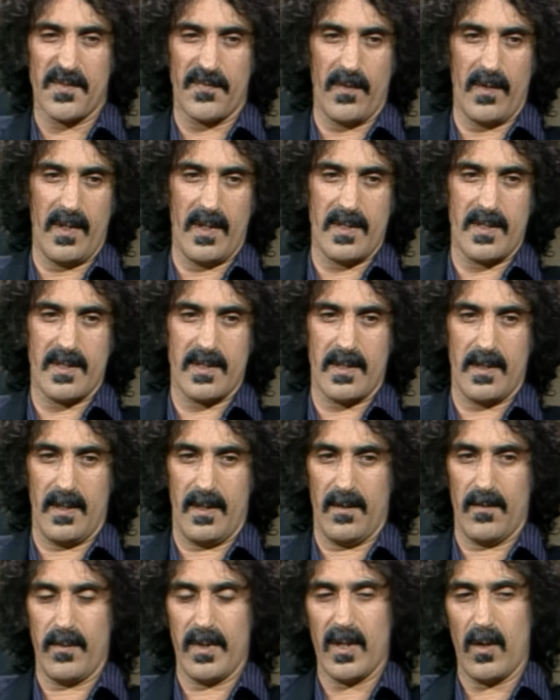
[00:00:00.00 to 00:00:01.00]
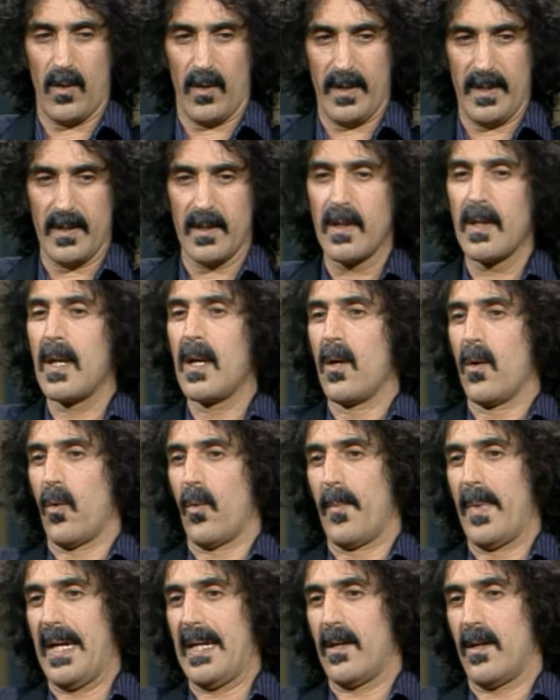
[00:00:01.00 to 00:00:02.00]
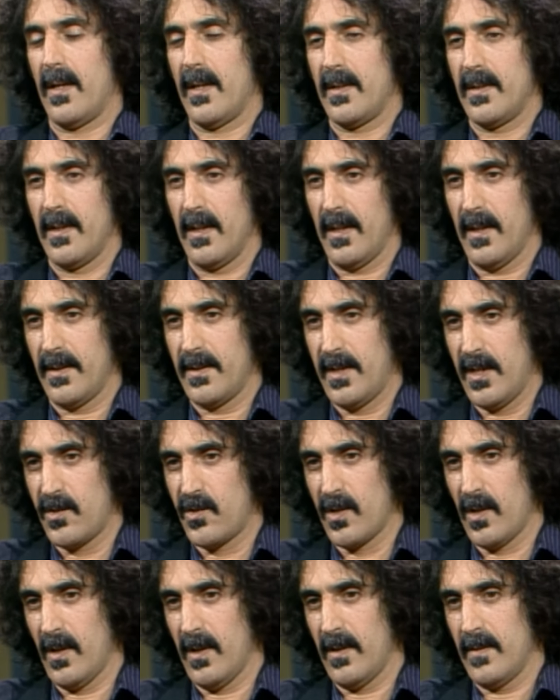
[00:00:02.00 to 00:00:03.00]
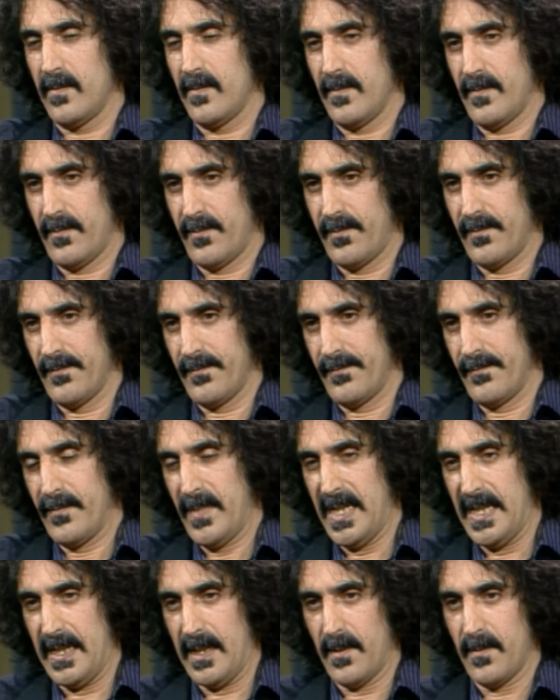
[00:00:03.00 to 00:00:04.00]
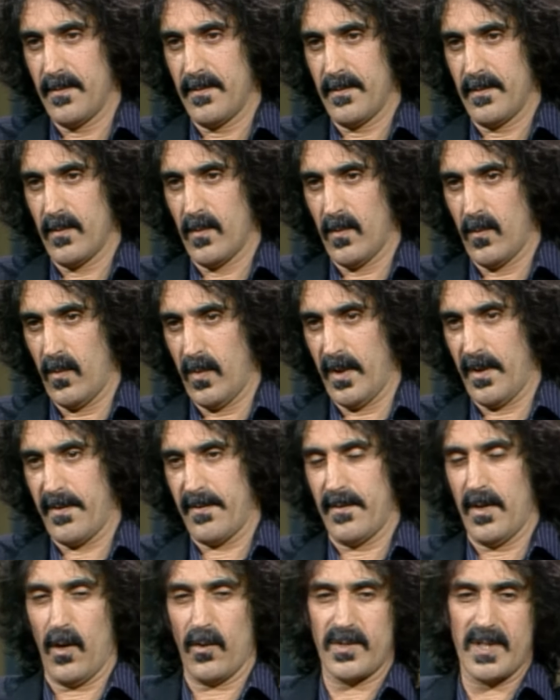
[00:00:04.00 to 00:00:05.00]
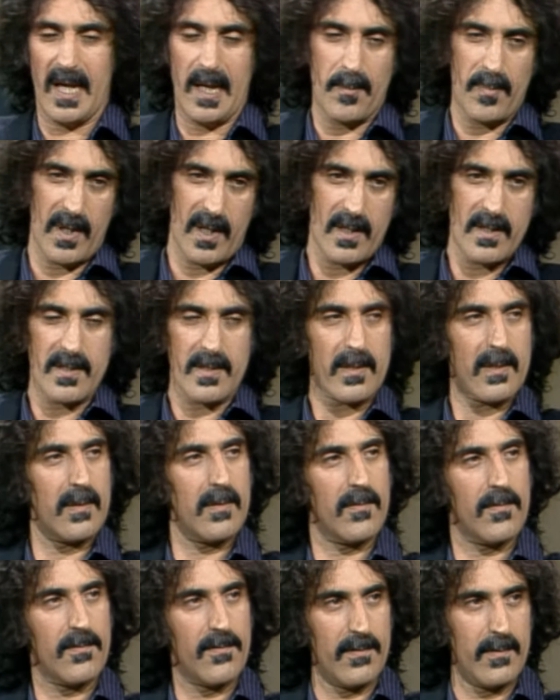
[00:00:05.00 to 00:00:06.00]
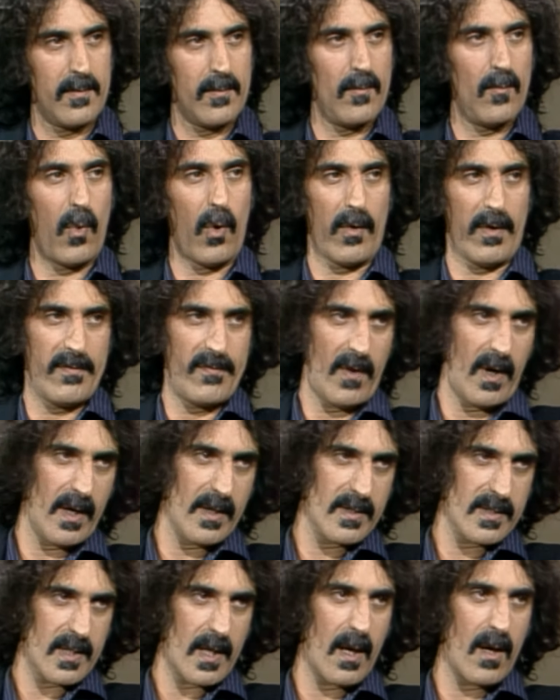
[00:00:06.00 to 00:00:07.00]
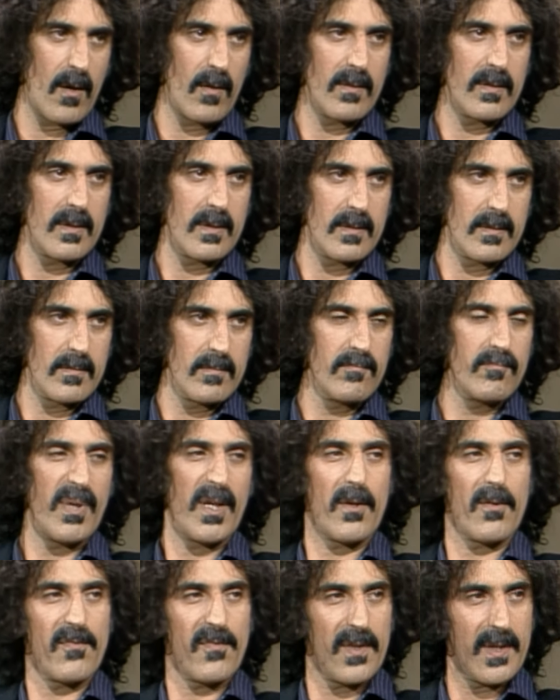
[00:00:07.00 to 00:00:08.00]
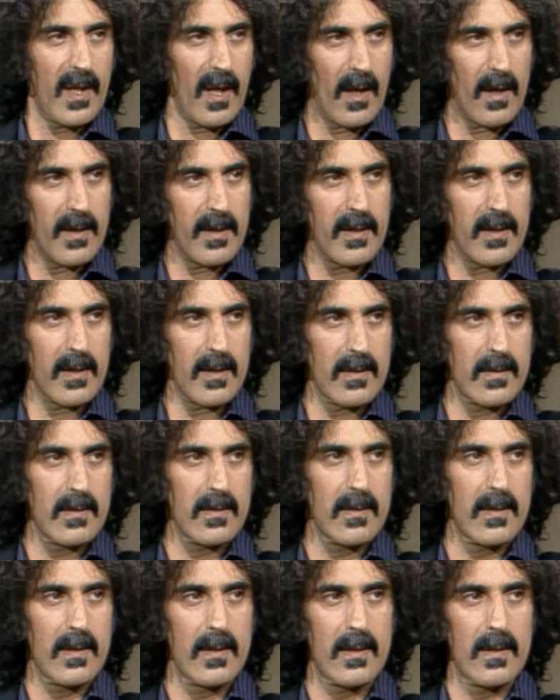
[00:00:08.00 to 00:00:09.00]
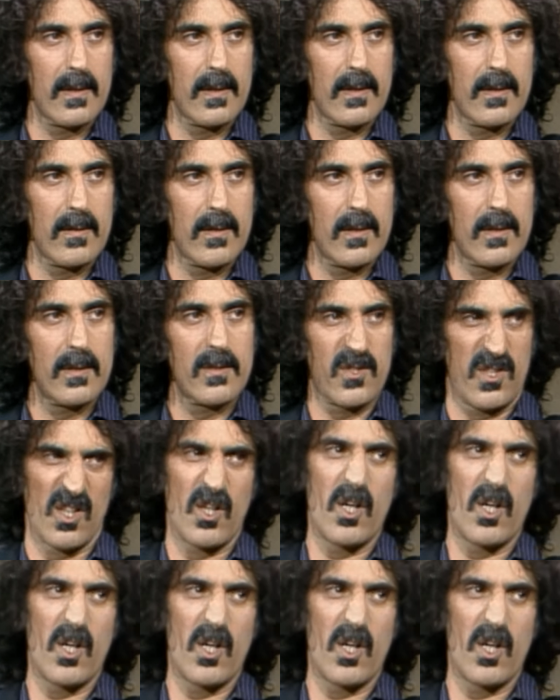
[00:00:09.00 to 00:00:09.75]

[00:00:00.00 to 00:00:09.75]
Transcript: for this recording were made on a digital medium with no tape hiss and more refined sound. And this is state-of-the-art stuff, right? It's the